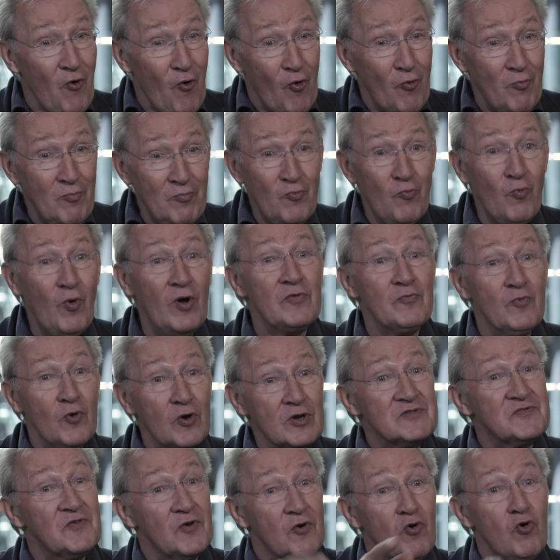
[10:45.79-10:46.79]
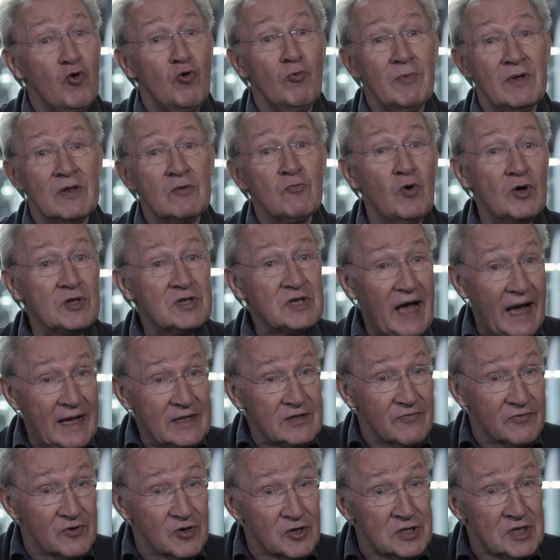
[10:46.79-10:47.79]
whom in what
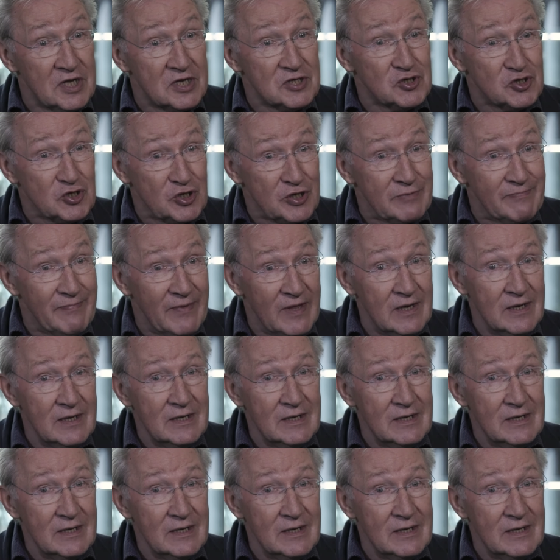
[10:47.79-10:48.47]
kind of condition.